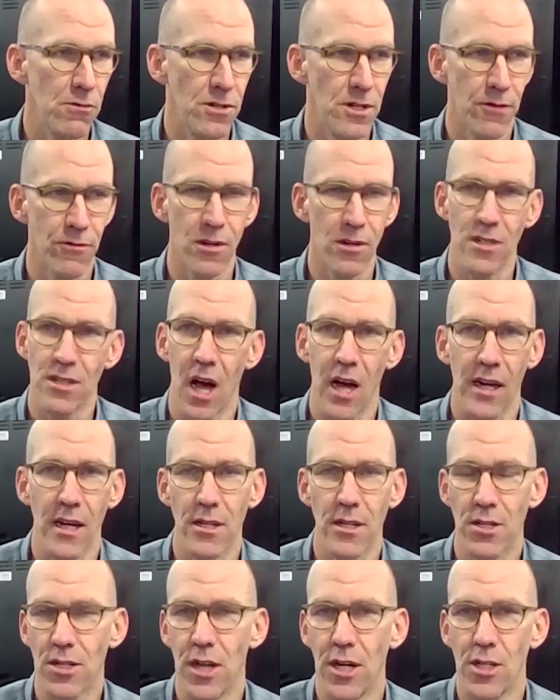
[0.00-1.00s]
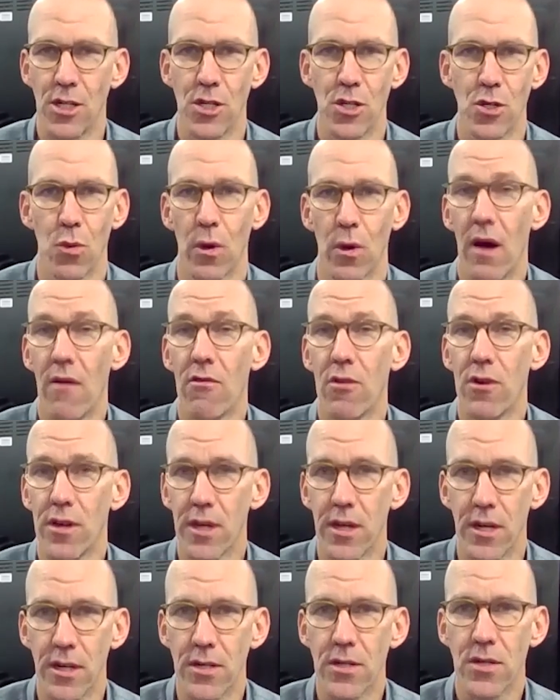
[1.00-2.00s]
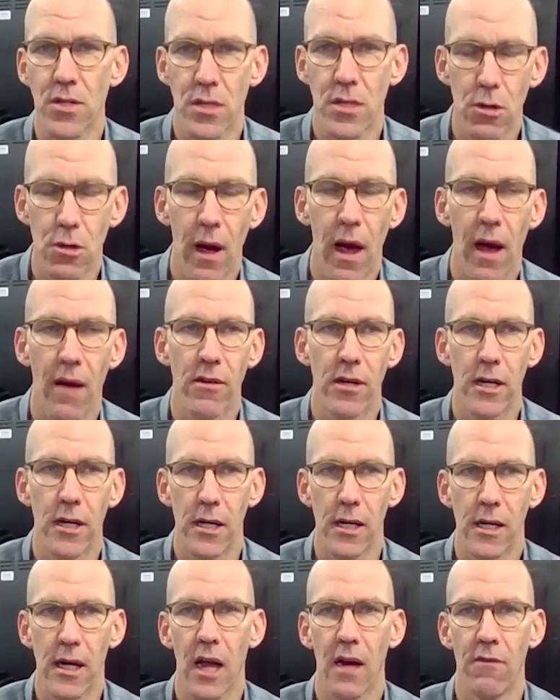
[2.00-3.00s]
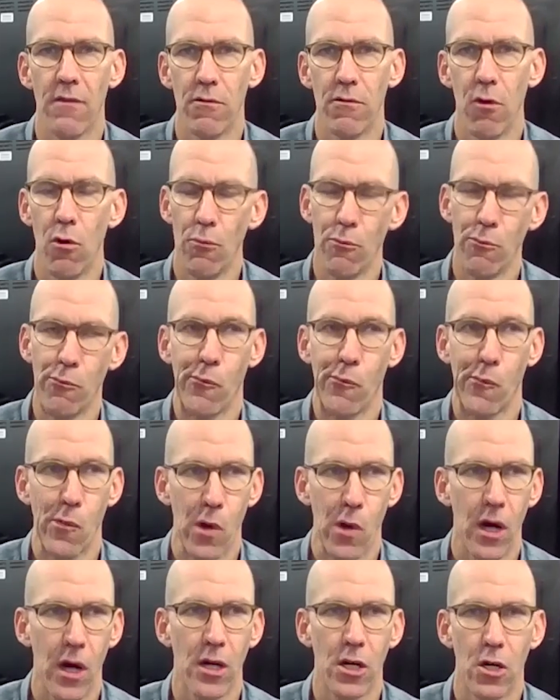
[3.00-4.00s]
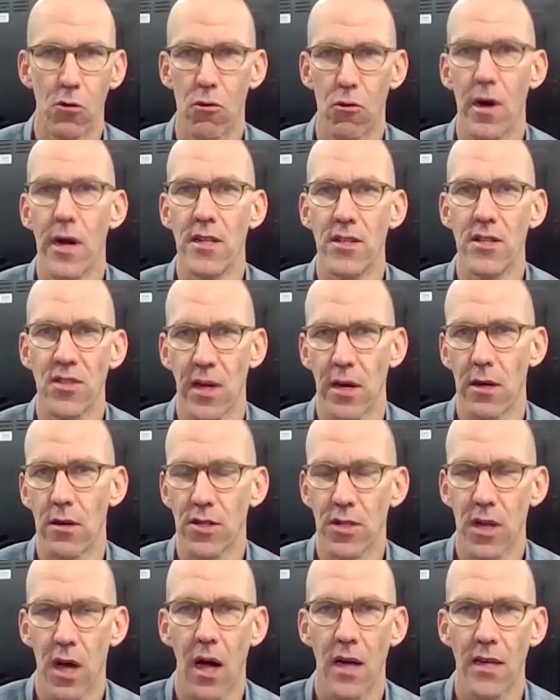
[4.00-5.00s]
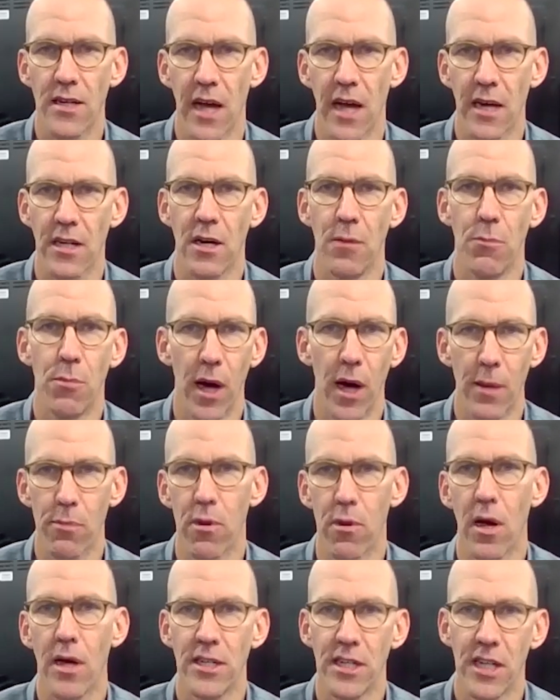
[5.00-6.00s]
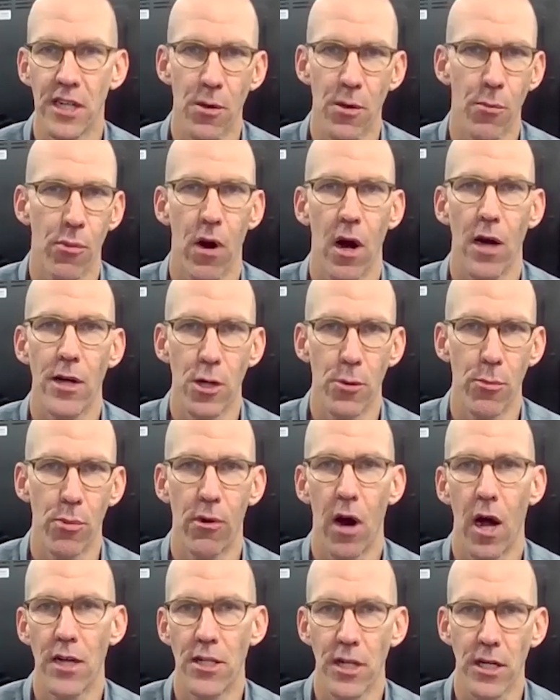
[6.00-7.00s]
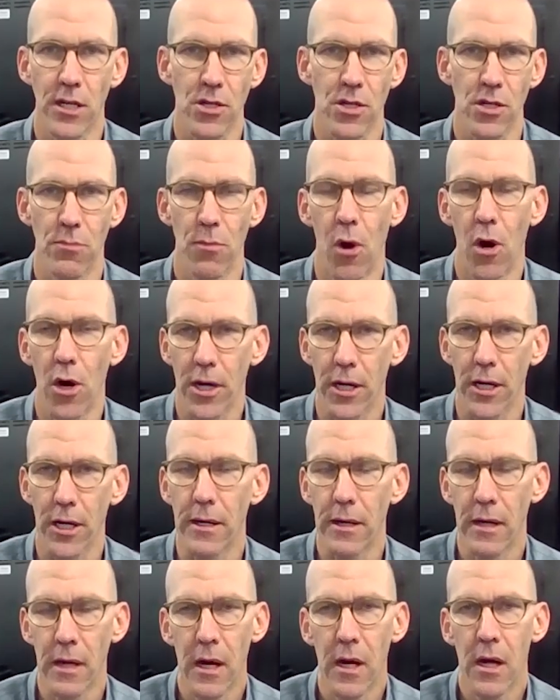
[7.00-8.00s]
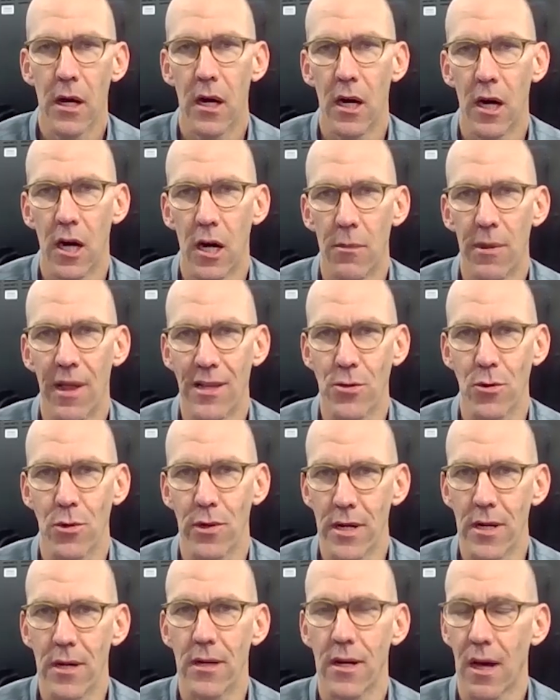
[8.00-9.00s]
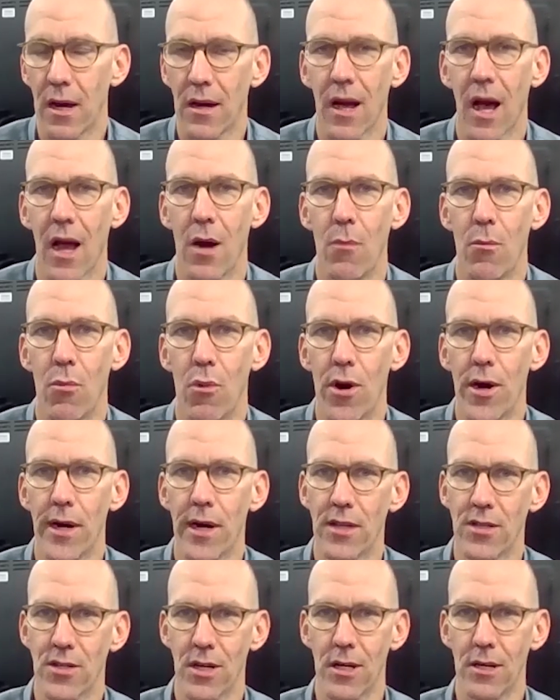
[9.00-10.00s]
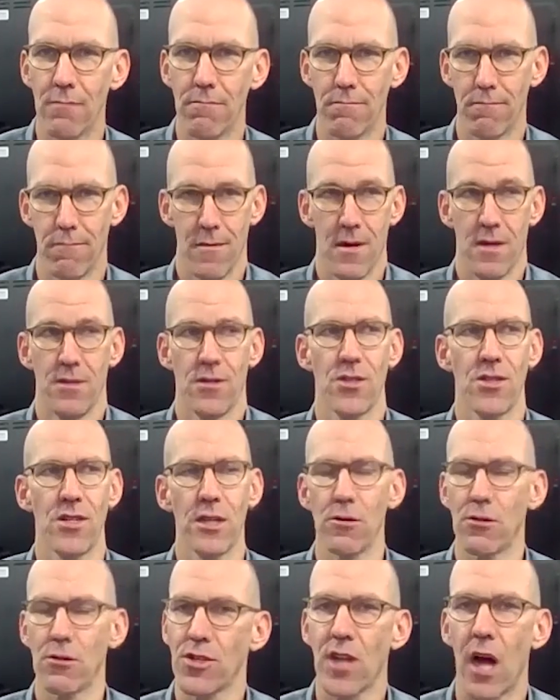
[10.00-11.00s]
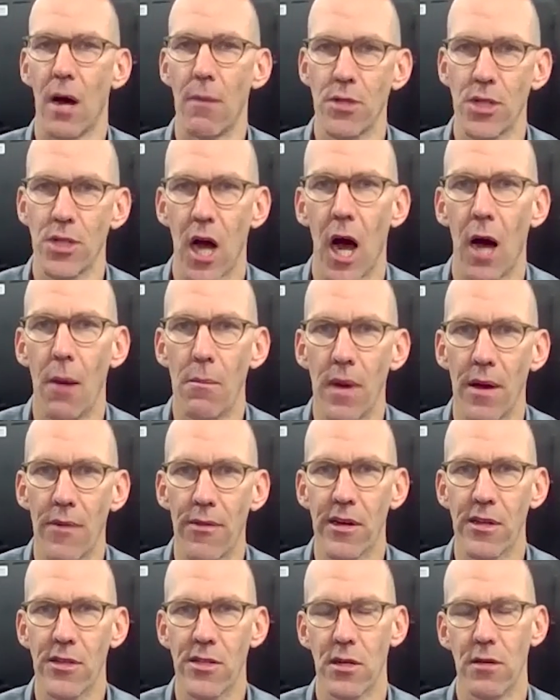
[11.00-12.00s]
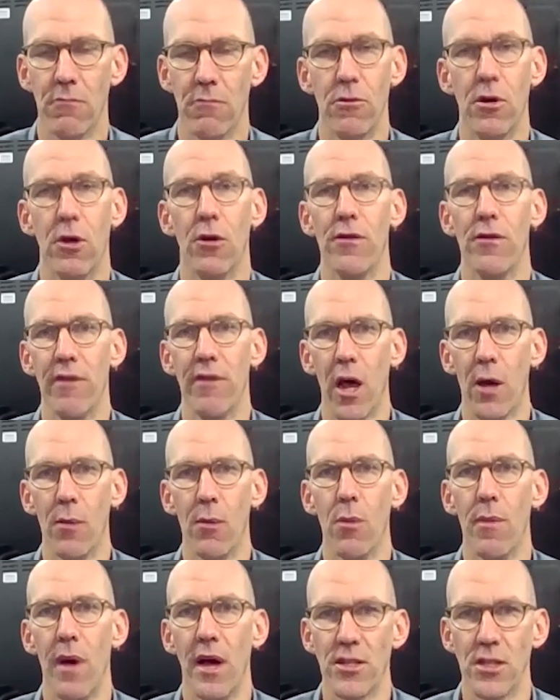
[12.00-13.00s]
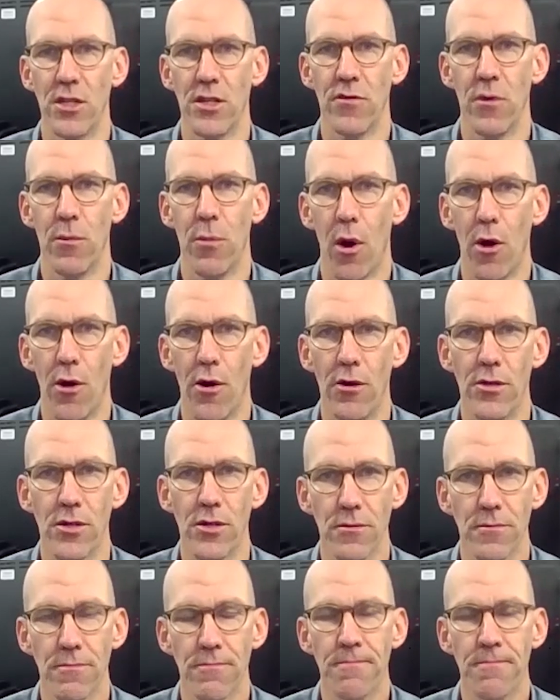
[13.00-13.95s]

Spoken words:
different docking stations, whatever it is, you have a kind of a great sales contact and a pipeline to get your projects to market. That's what you can kind of bring as a single stop shop. I think it's a really valuable message for partners.